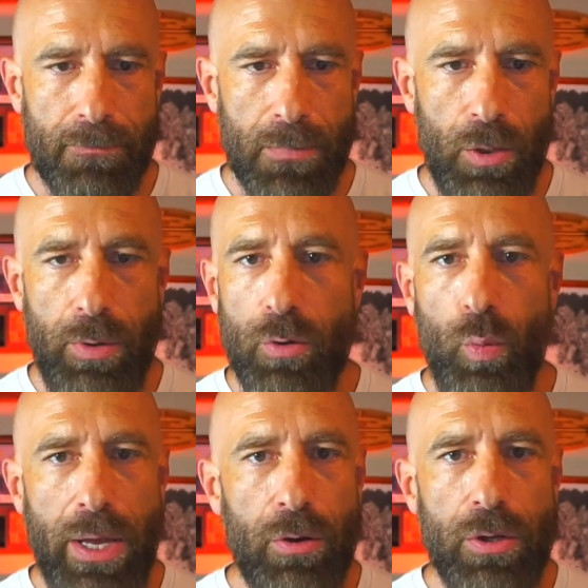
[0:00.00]
You either
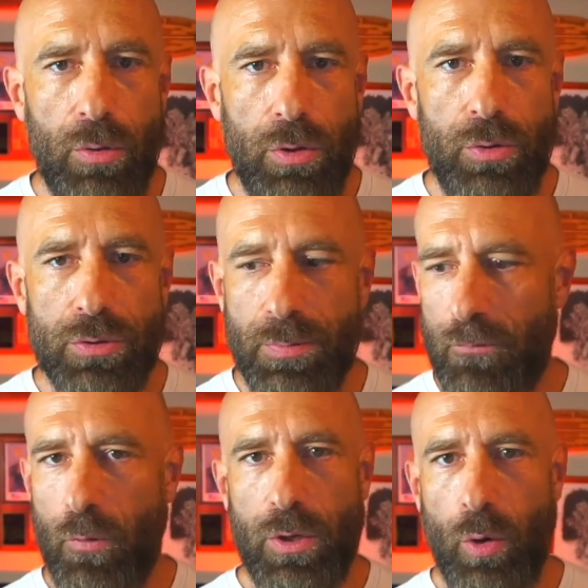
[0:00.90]
win or you lose
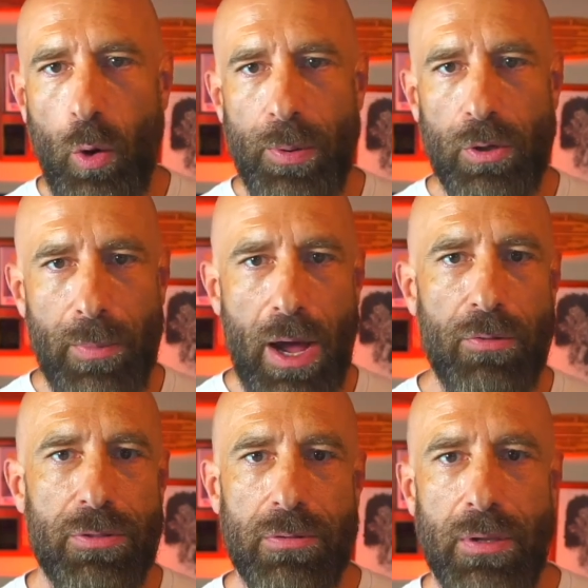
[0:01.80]
before you open your mouth
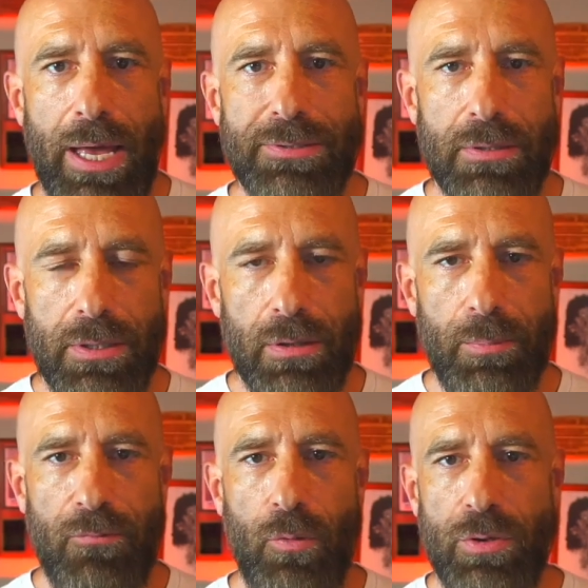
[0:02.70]
as a leader,
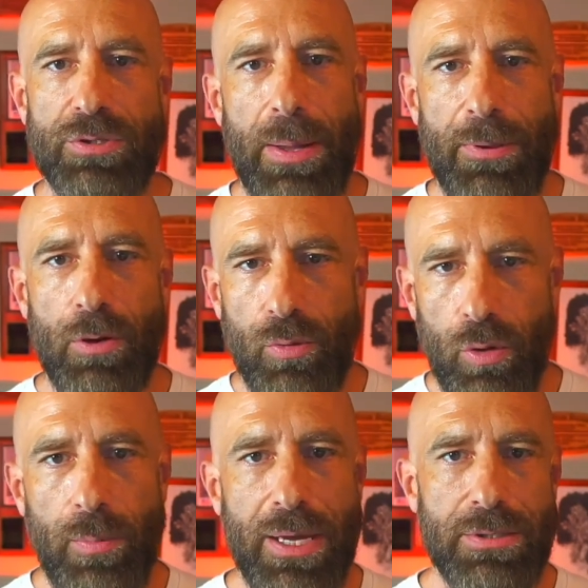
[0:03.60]
before you step in the
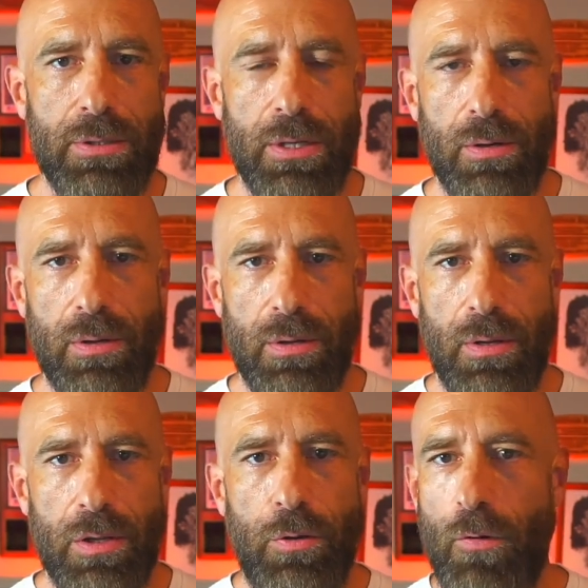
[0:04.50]
room as a leader.
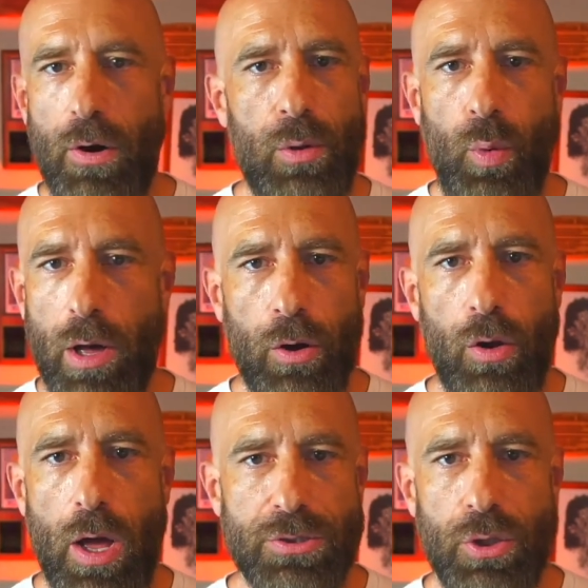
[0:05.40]
You've already won or
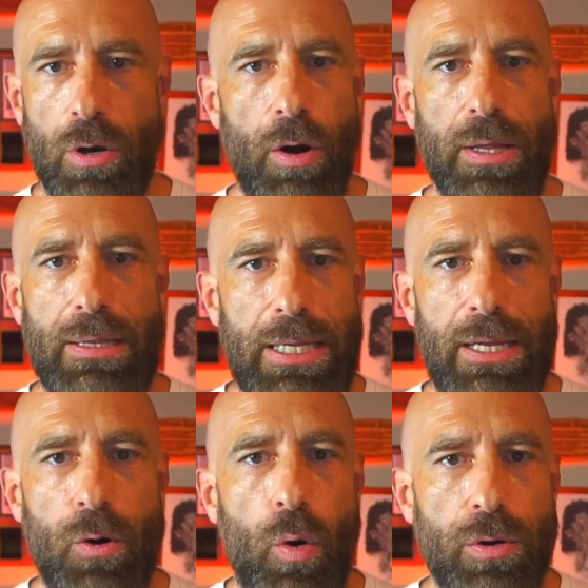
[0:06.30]
lost. You're already
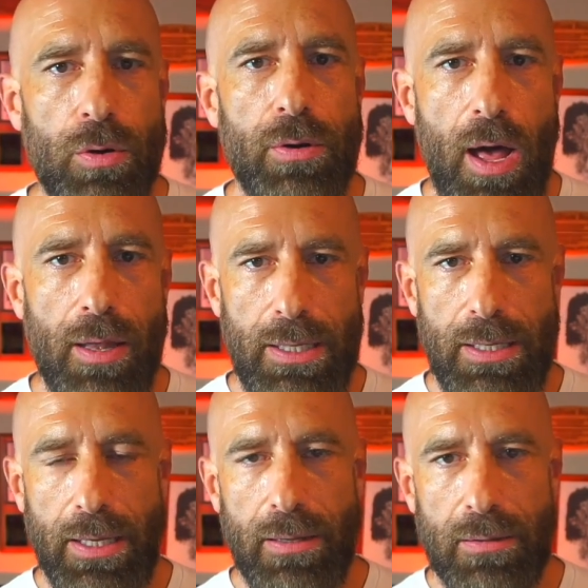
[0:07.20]
leading or you're not
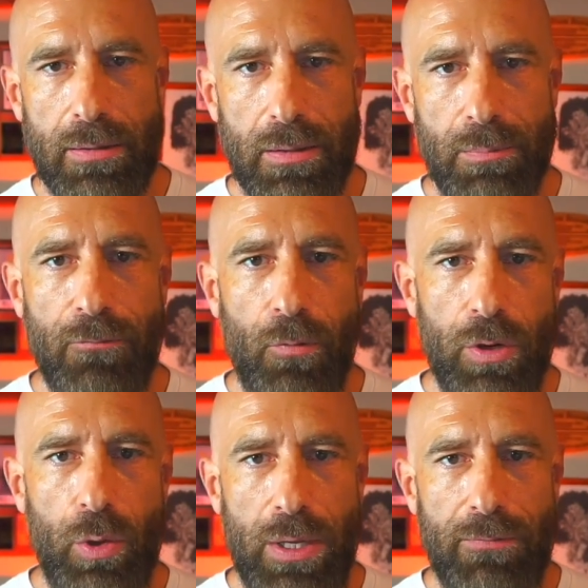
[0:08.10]
leading before
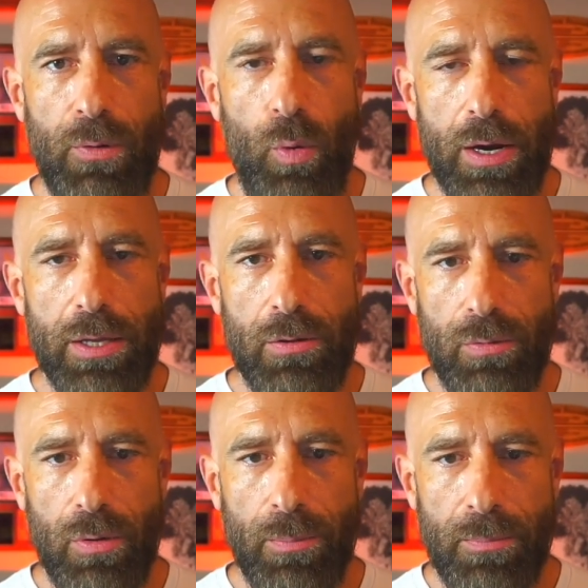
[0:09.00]
you even walk in the
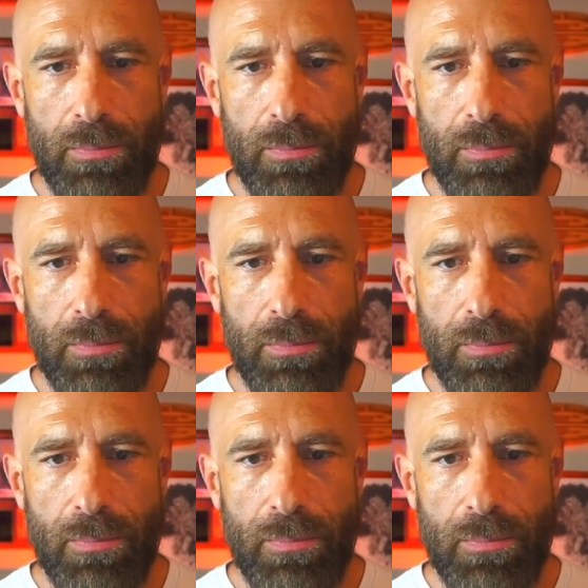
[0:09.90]
room.